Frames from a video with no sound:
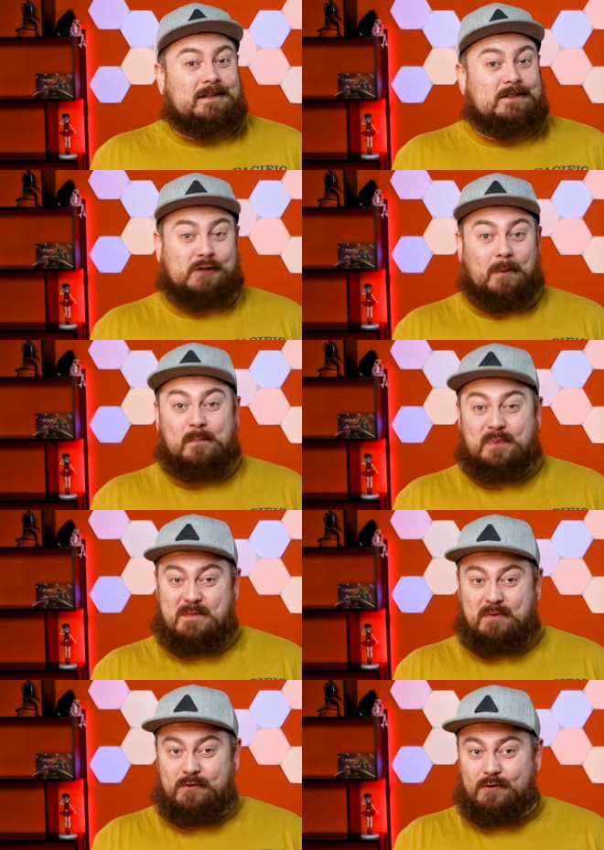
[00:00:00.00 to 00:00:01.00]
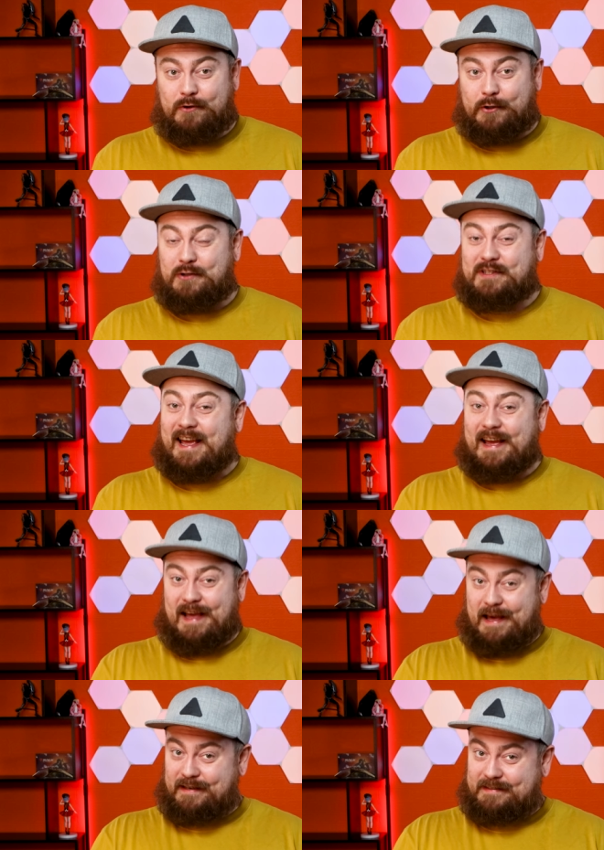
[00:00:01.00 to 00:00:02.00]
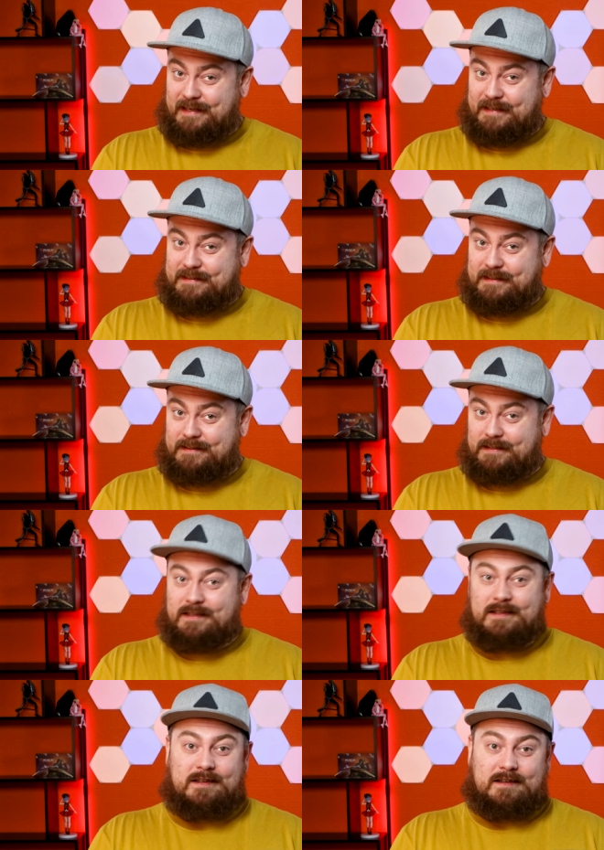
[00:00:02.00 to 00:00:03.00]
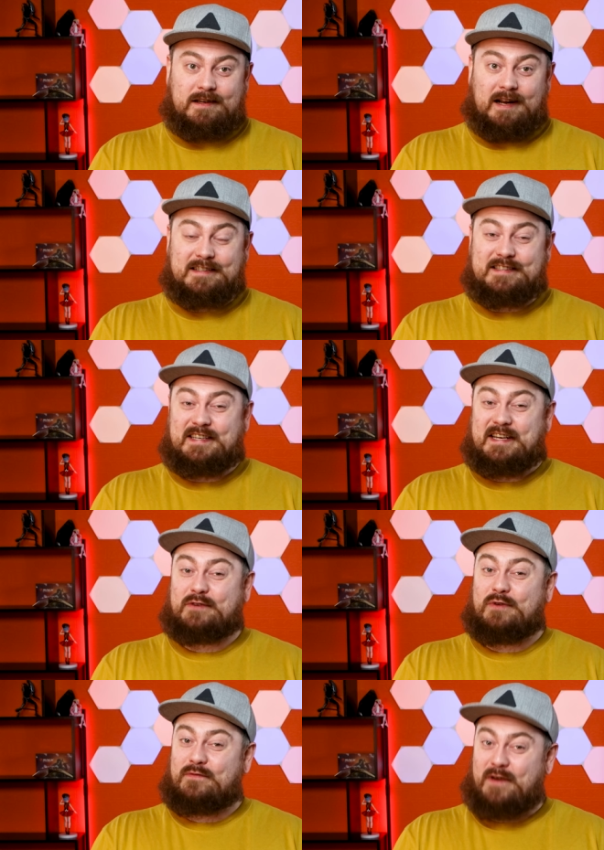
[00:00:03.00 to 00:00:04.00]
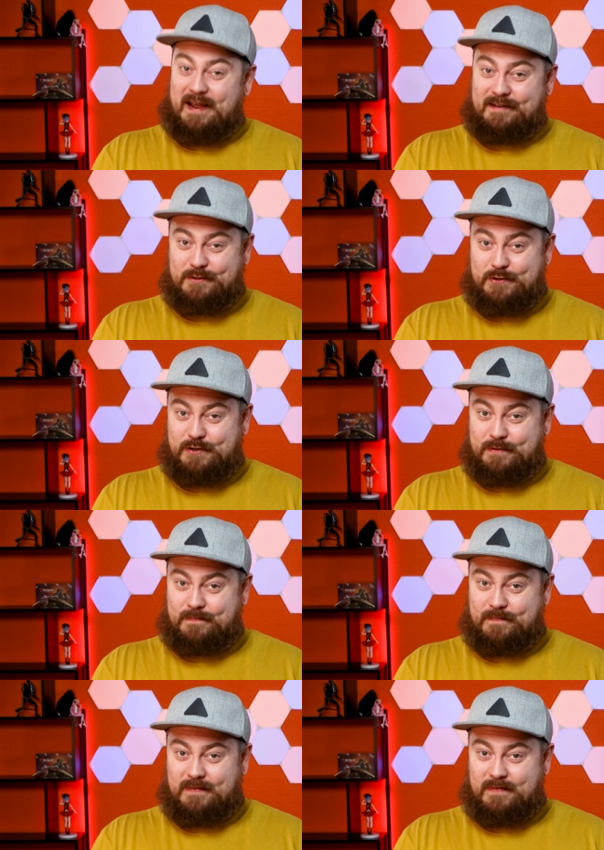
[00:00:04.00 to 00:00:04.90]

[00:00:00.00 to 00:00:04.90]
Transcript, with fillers: some people could get irritated and seek revenge.